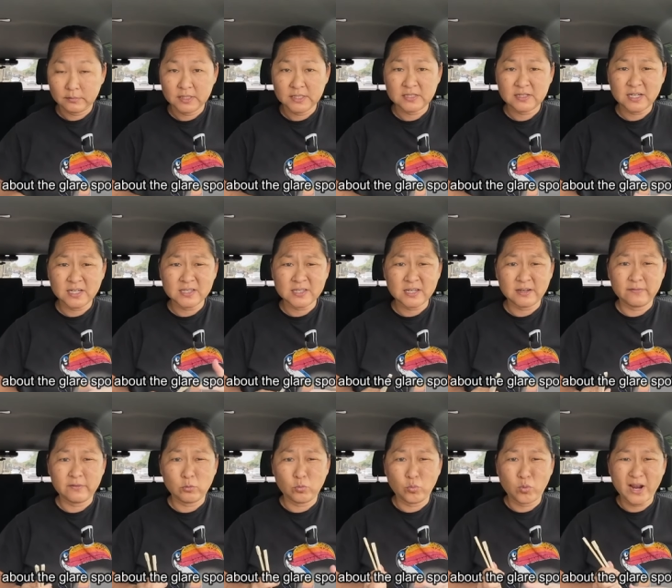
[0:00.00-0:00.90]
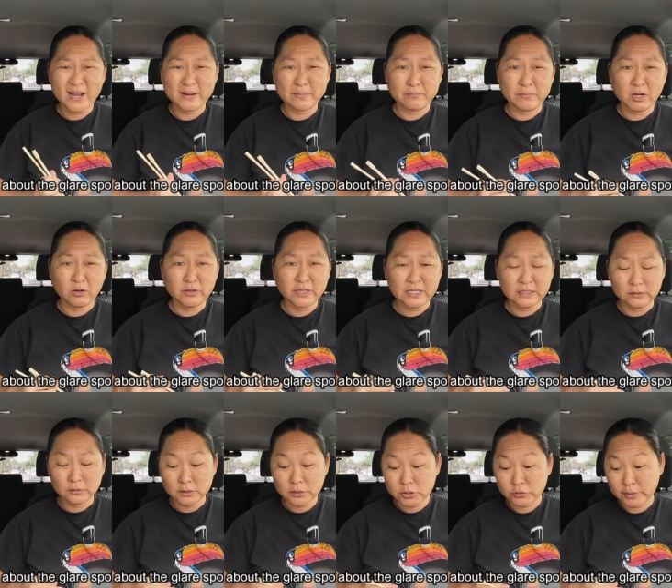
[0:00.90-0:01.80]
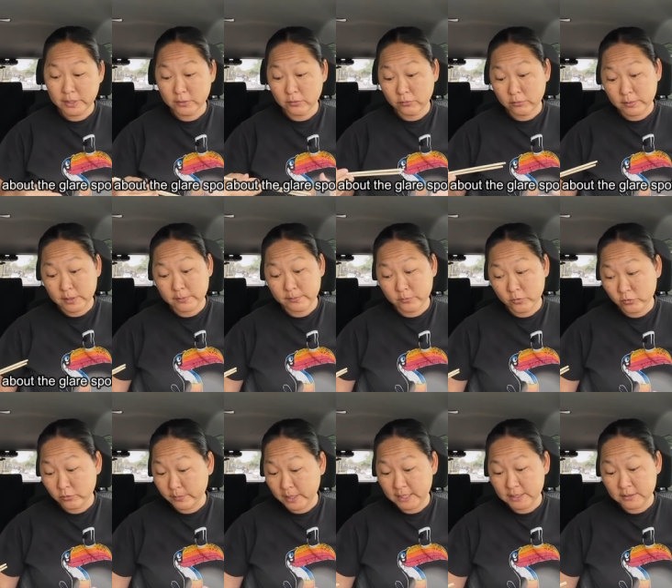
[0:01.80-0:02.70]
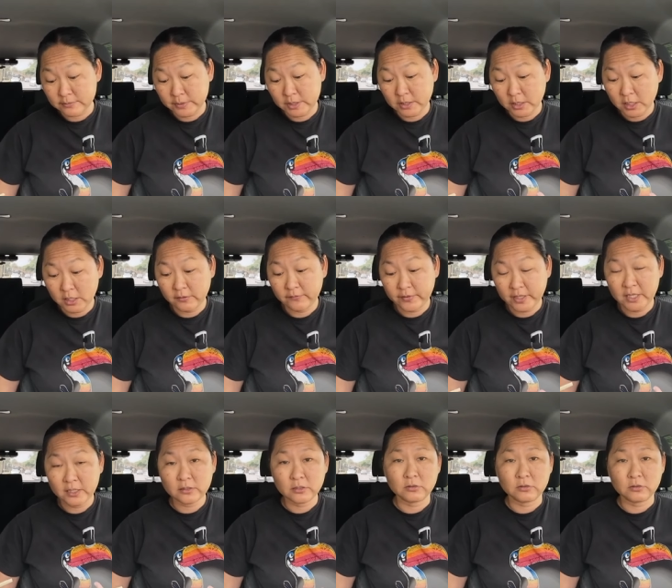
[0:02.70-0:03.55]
This does have a white milky look to it. reminds me of a